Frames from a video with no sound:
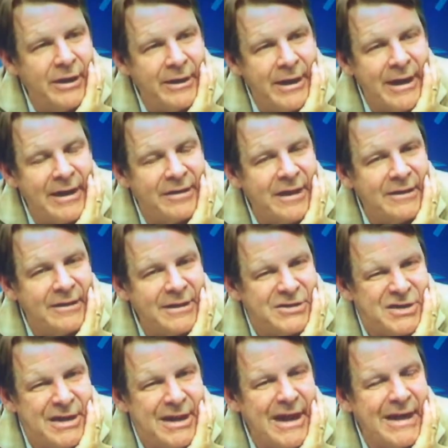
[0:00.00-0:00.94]
And then I think
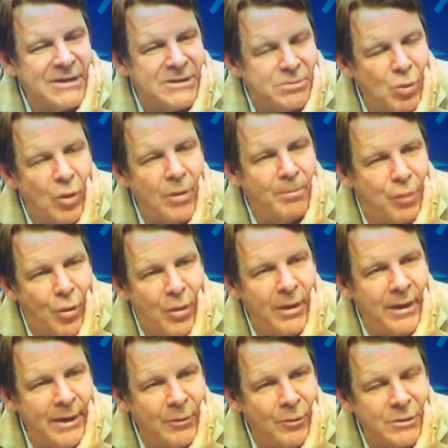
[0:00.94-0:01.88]
these kids, more
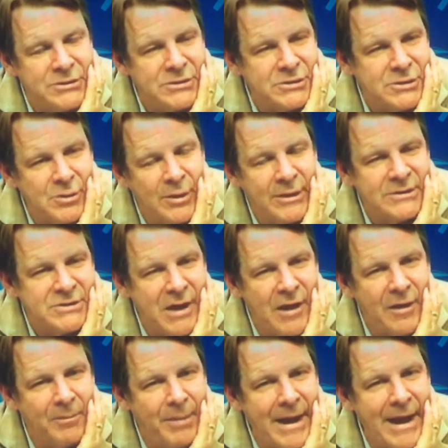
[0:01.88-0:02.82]
importantly, which is what it's
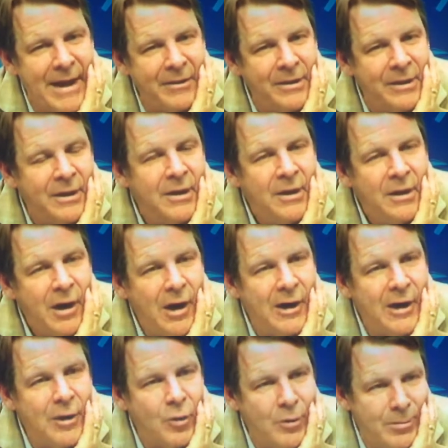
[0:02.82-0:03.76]
all about,
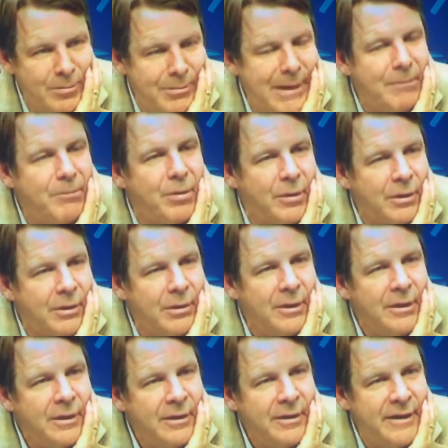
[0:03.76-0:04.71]
are going to remember
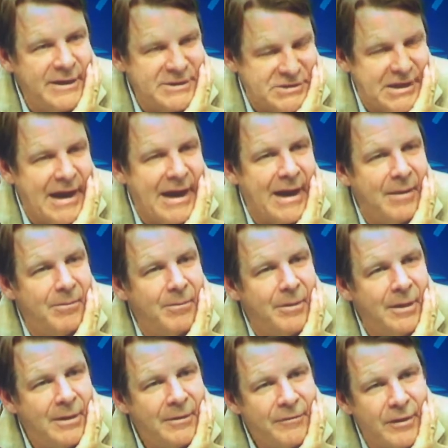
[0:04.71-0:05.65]
this
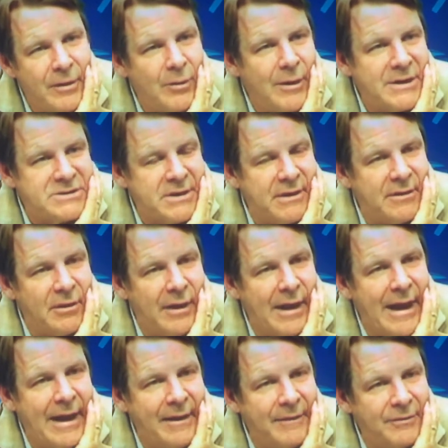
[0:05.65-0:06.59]
game for the rest of their
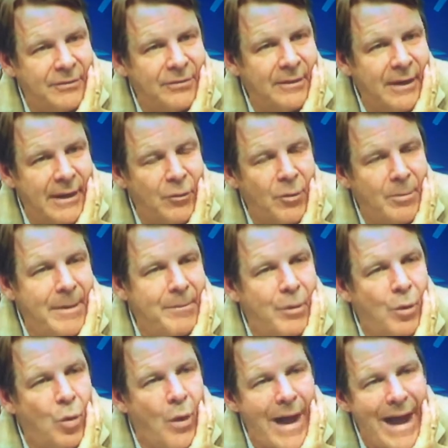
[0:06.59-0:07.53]
lives and
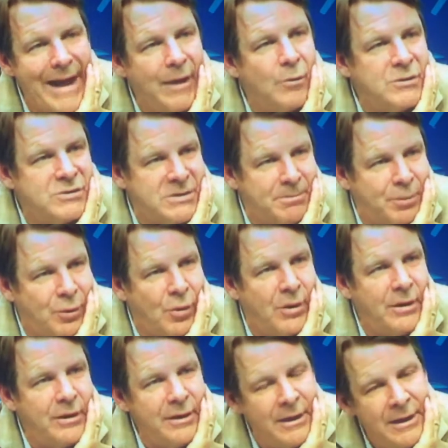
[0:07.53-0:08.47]
remember why it was
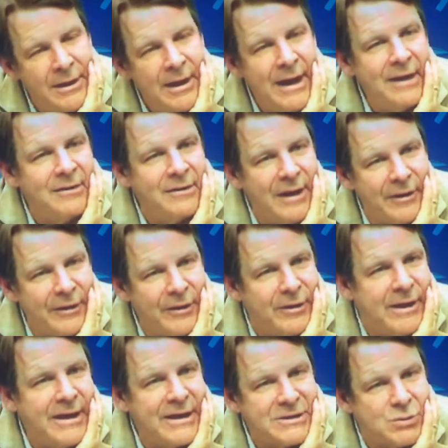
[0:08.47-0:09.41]
important and tell
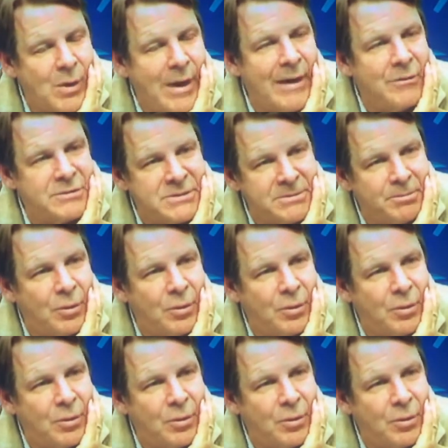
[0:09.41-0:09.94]
their kids why it was